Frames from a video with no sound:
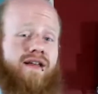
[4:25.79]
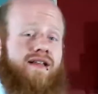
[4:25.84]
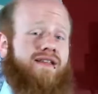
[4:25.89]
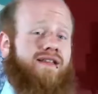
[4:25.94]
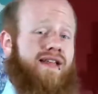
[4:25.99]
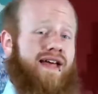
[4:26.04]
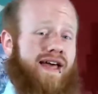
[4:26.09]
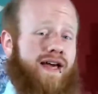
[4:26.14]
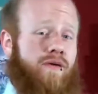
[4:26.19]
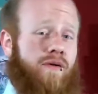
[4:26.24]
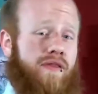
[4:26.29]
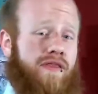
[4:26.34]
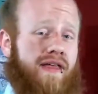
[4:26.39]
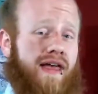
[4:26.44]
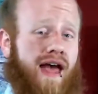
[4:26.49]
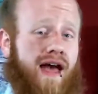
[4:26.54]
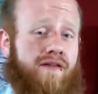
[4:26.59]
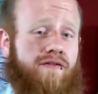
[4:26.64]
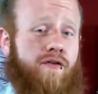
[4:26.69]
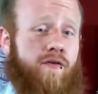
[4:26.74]
like with the
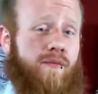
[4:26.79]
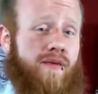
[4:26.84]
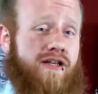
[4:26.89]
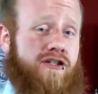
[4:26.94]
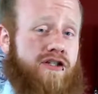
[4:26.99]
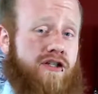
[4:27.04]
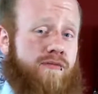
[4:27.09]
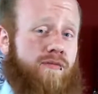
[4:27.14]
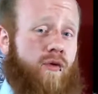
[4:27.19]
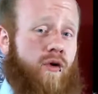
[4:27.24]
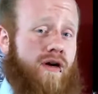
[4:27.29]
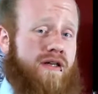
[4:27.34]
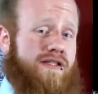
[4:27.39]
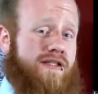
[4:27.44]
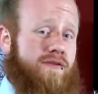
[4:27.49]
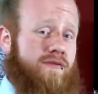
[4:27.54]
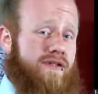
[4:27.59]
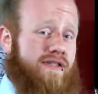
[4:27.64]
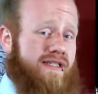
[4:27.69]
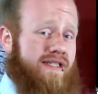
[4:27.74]
aforementioned
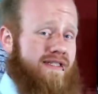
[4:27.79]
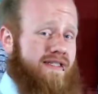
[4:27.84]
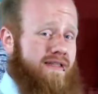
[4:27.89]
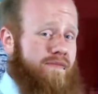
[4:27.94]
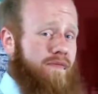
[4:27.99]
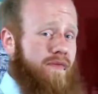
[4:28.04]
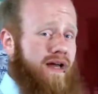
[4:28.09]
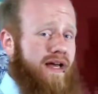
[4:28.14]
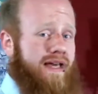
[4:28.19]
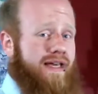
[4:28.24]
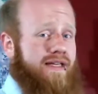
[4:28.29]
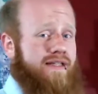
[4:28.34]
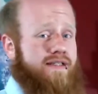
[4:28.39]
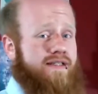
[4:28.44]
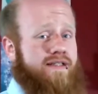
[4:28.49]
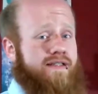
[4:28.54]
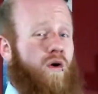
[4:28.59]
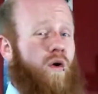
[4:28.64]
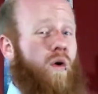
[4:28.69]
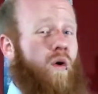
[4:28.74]
poison-resistant
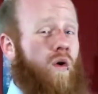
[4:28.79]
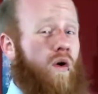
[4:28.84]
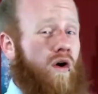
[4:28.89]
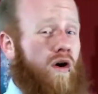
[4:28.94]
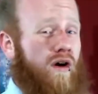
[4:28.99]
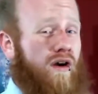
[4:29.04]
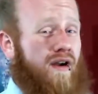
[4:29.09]
mice, or